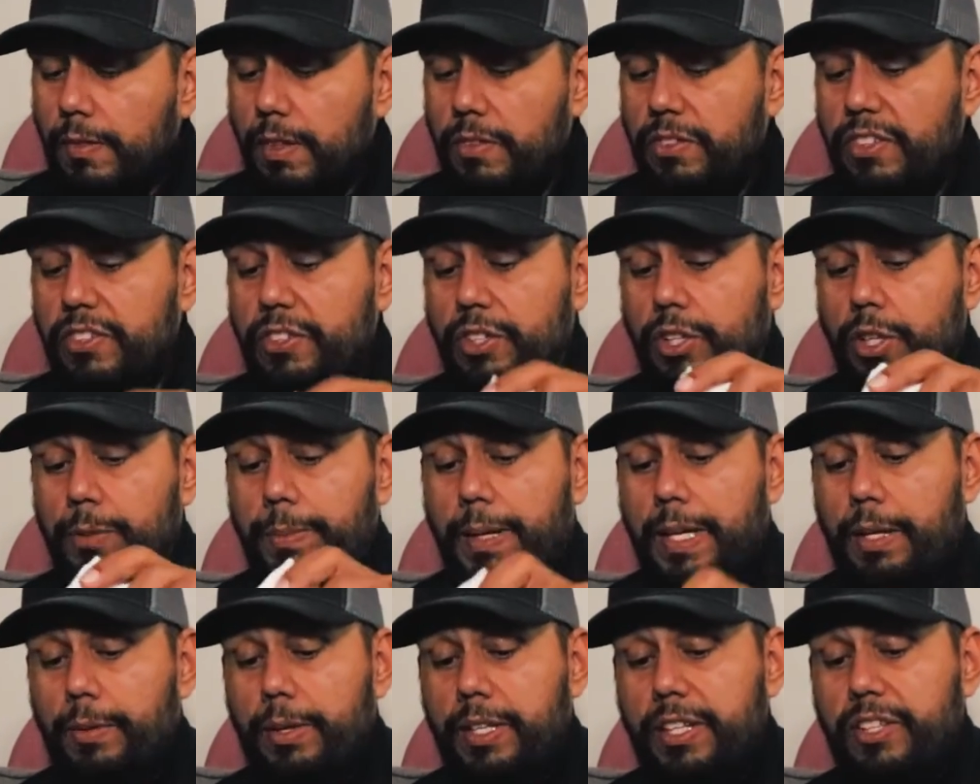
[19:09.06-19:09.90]
these are good,
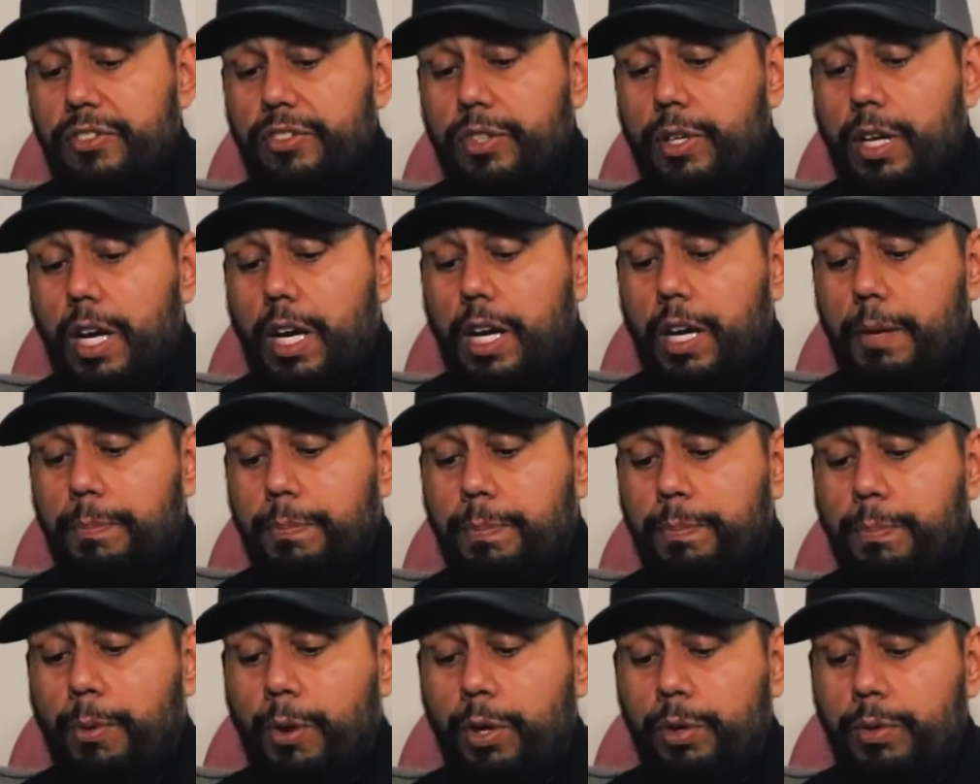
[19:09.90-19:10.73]
by the way. These are
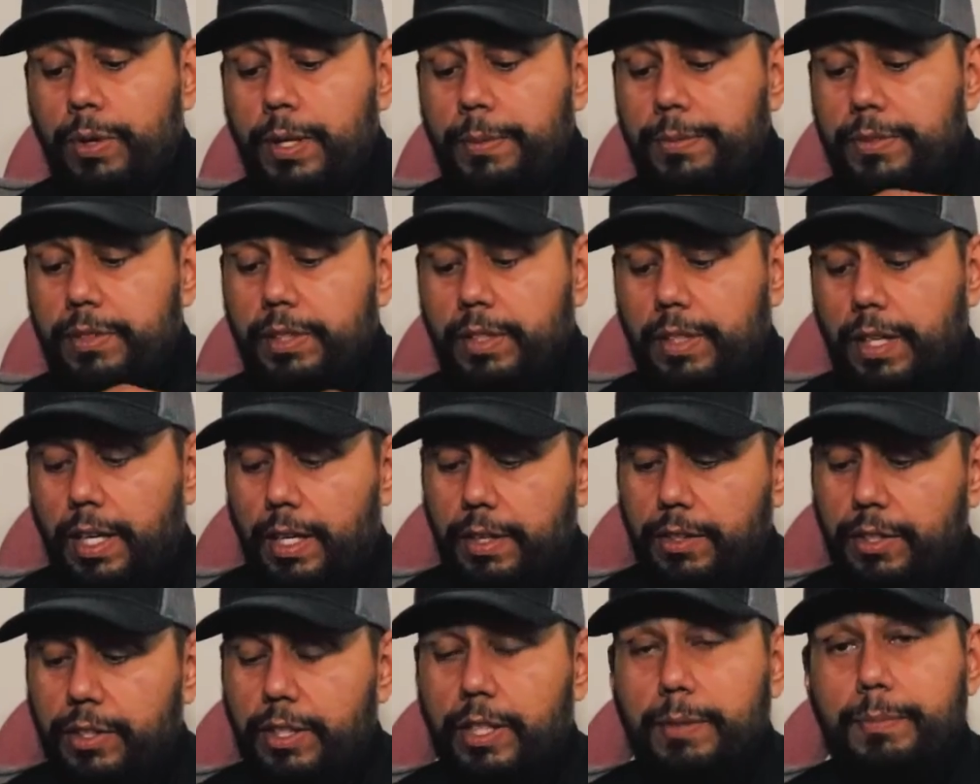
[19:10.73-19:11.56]
pork ribs.
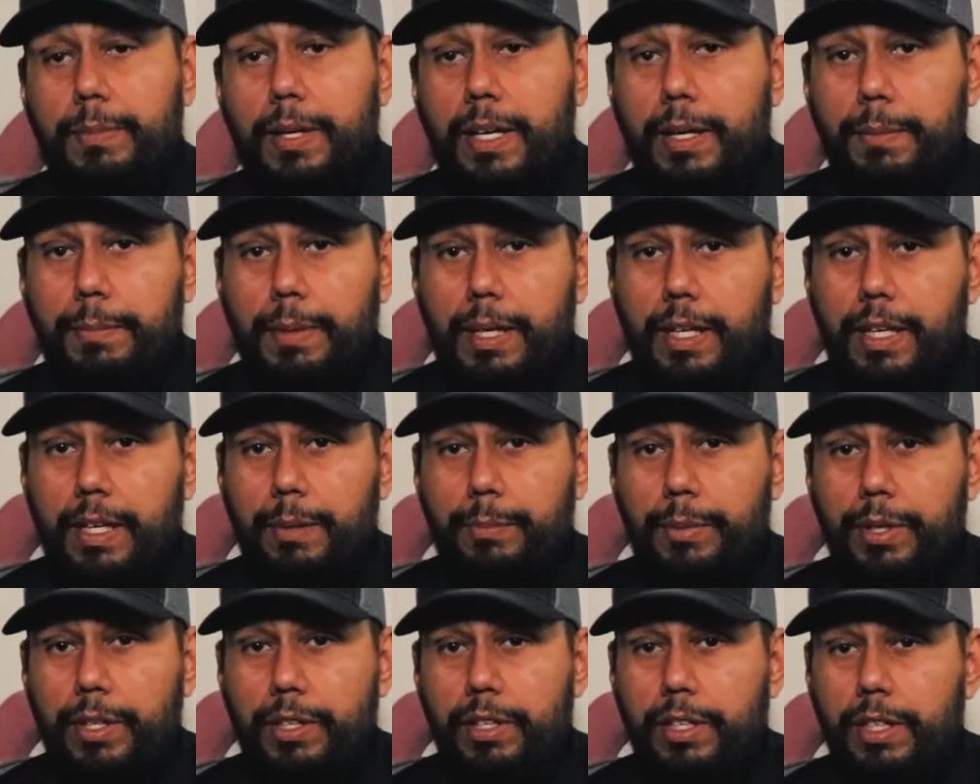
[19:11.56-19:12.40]
They're done by my
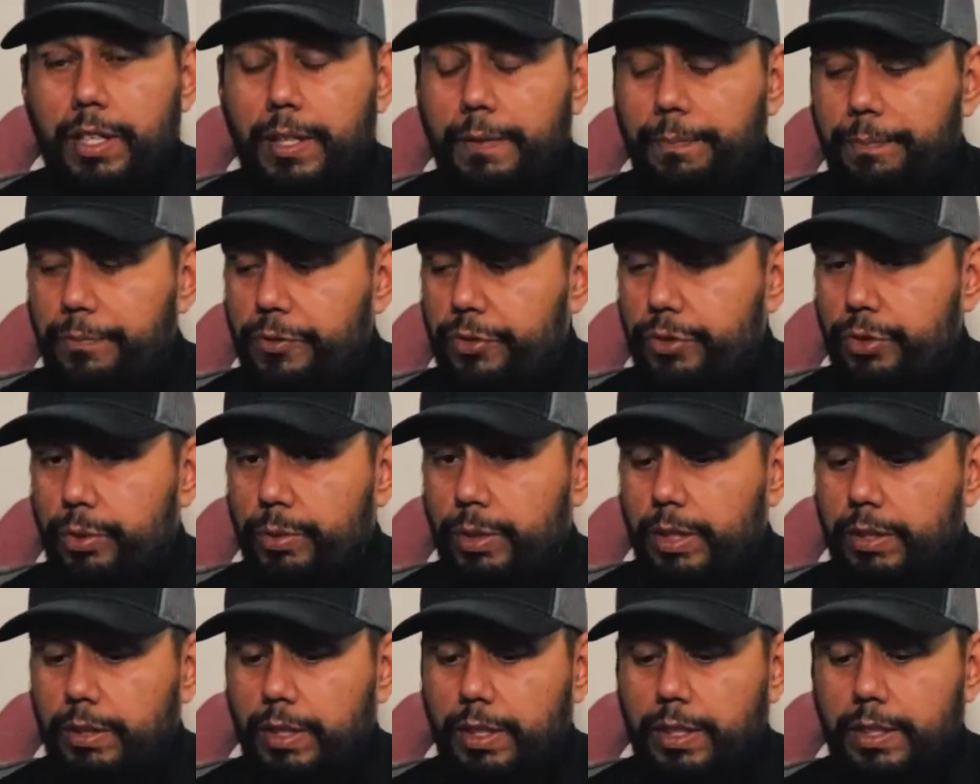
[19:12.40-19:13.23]
brother-in-law,
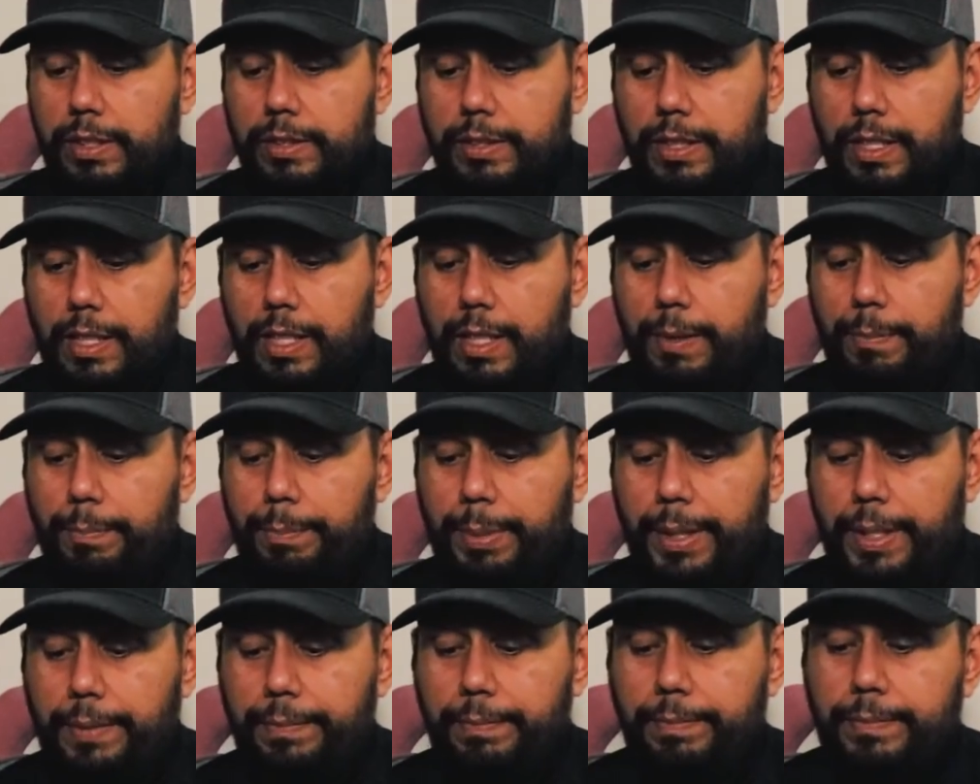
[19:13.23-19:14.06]
Stuart. His
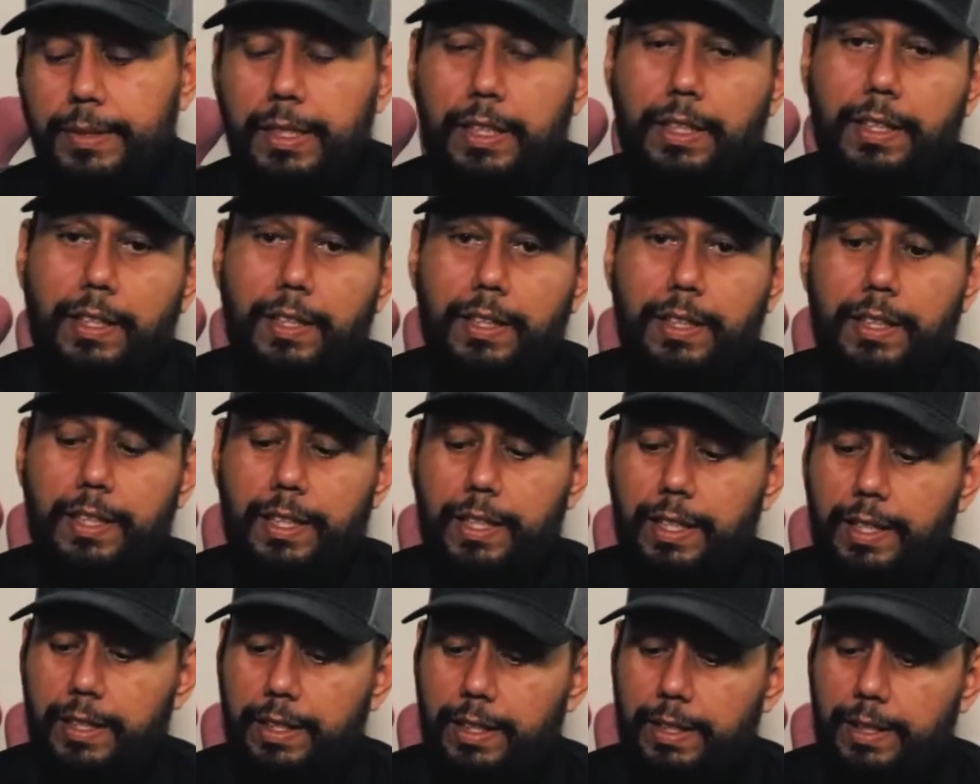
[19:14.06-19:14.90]
pit,
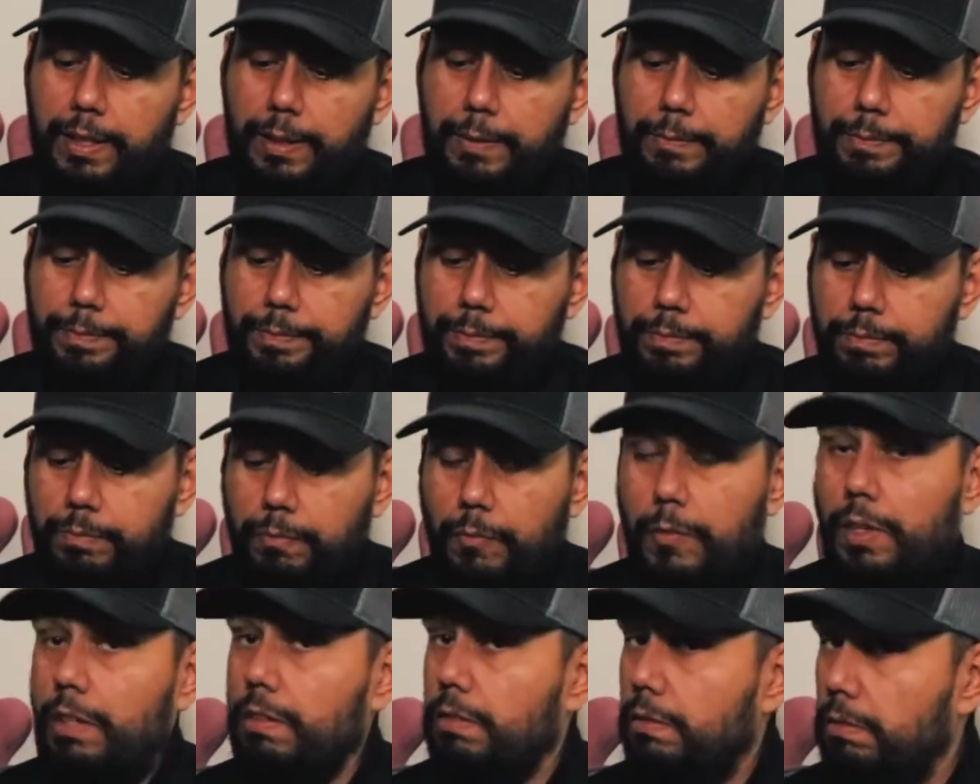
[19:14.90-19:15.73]
and
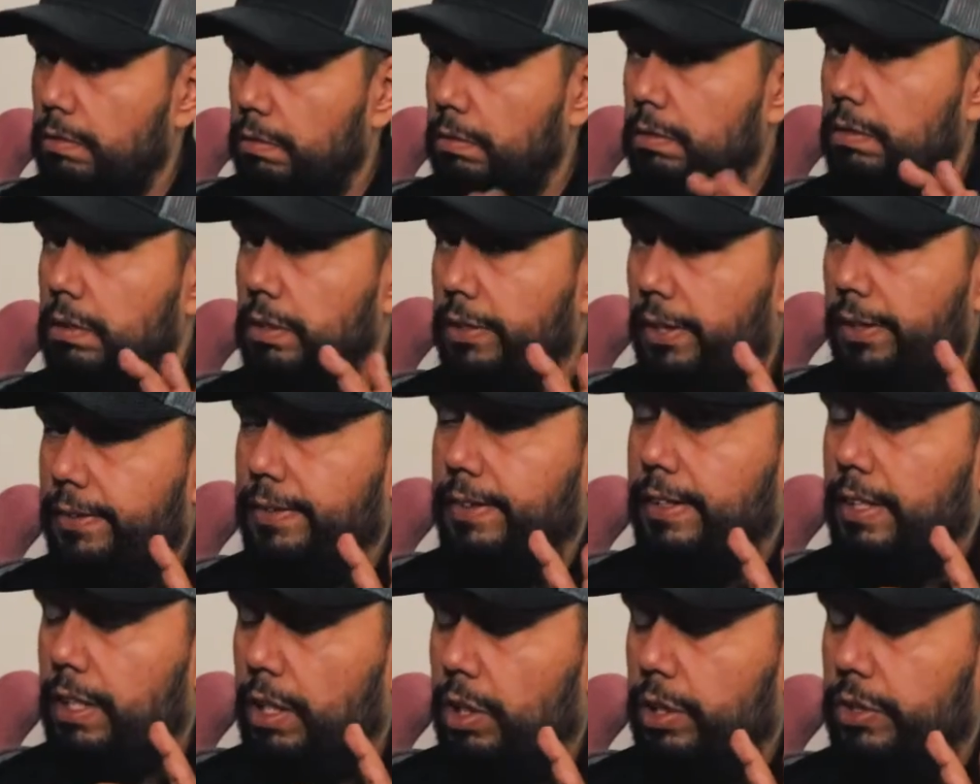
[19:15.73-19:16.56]

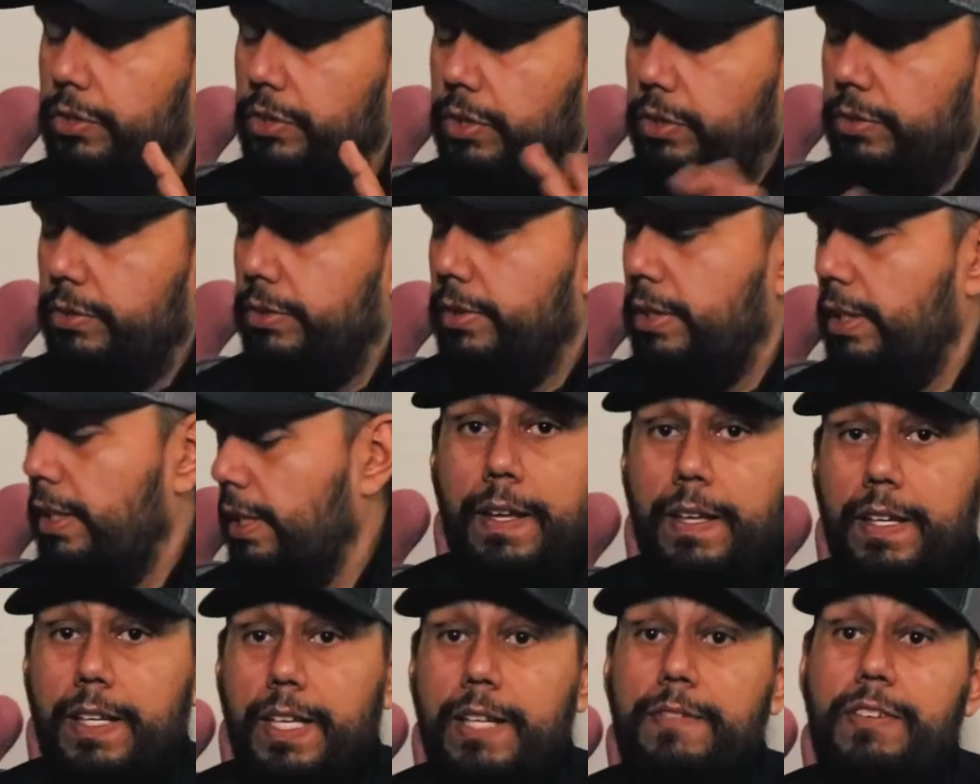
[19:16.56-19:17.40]
delicious.
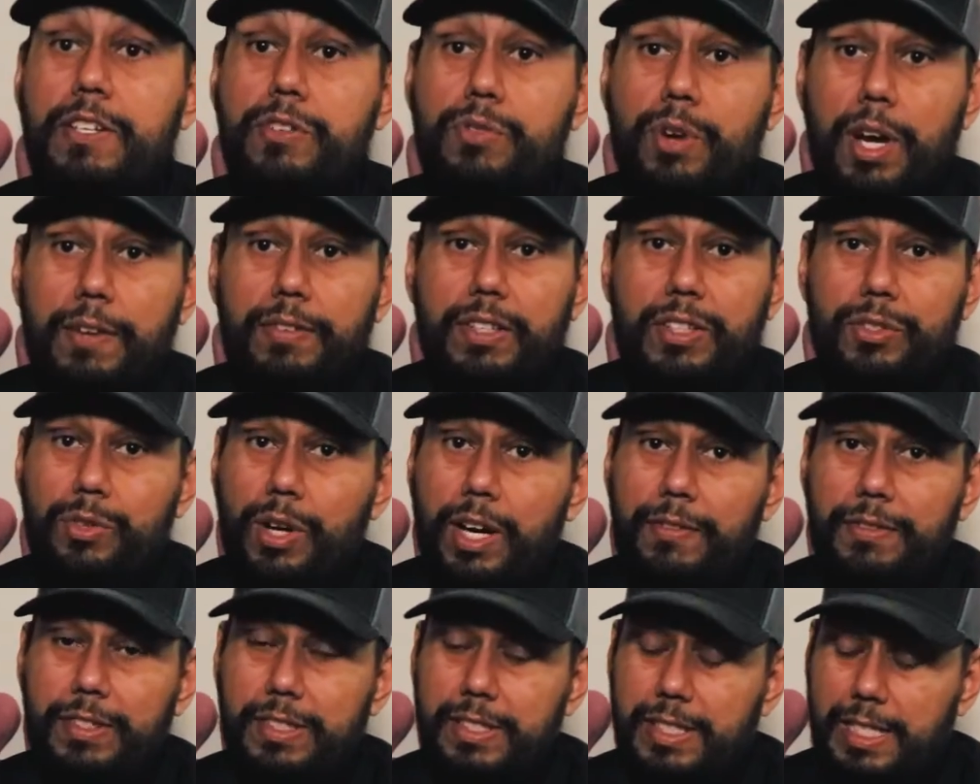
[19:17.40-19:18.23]
Even driving
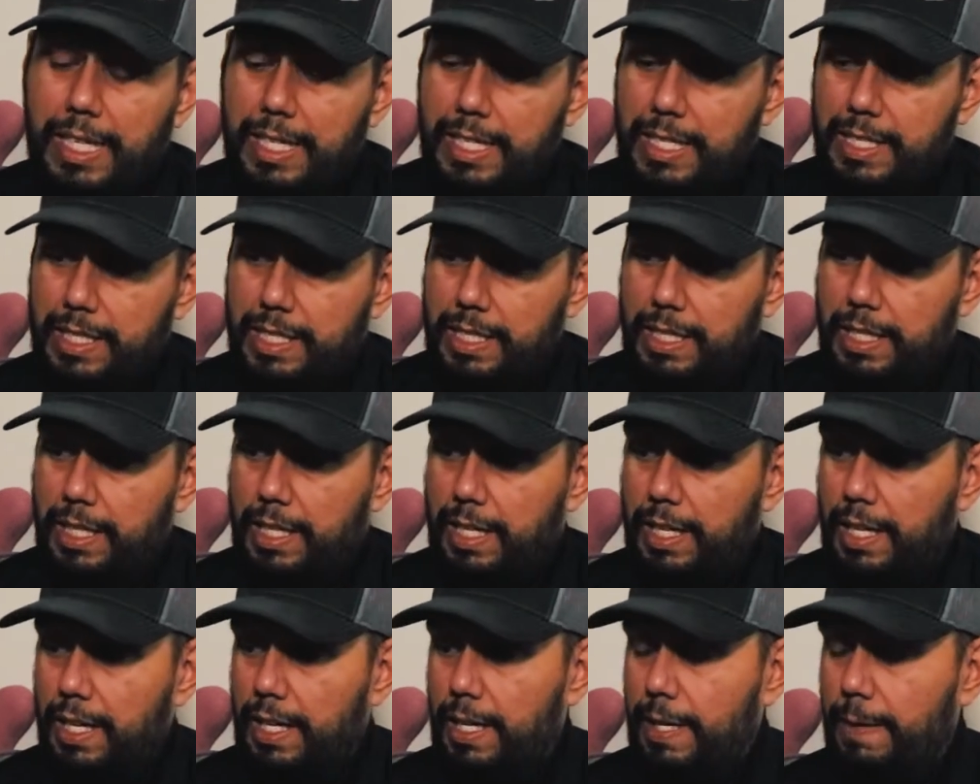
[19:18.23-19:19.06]
is not easy
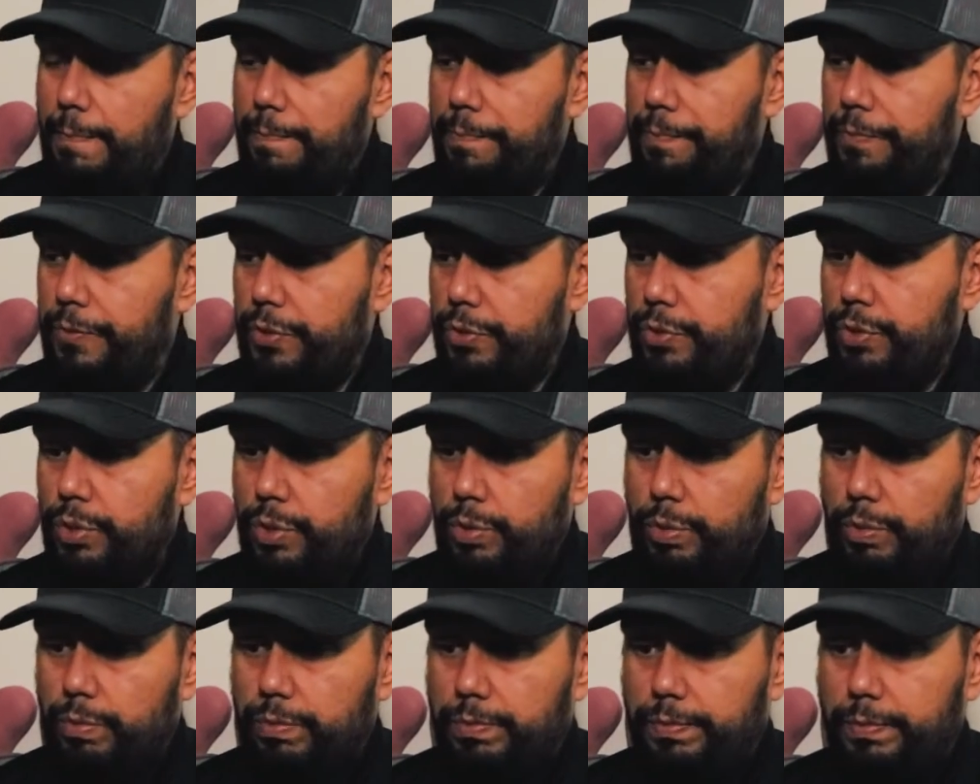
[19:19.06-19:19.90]
to
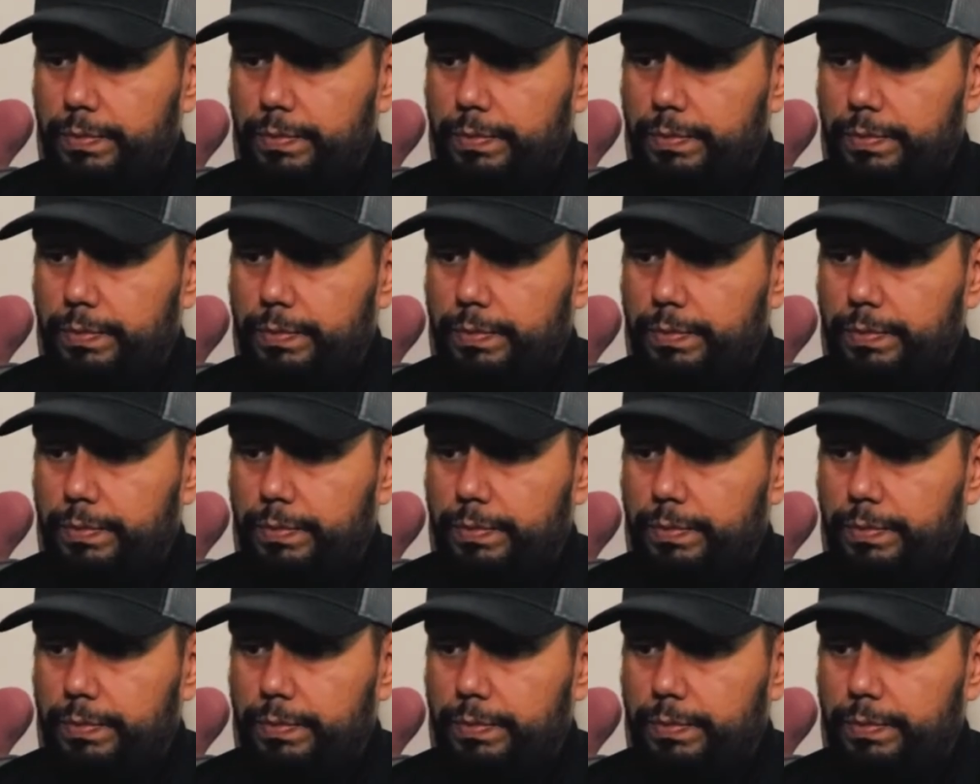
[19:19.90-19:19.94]
do.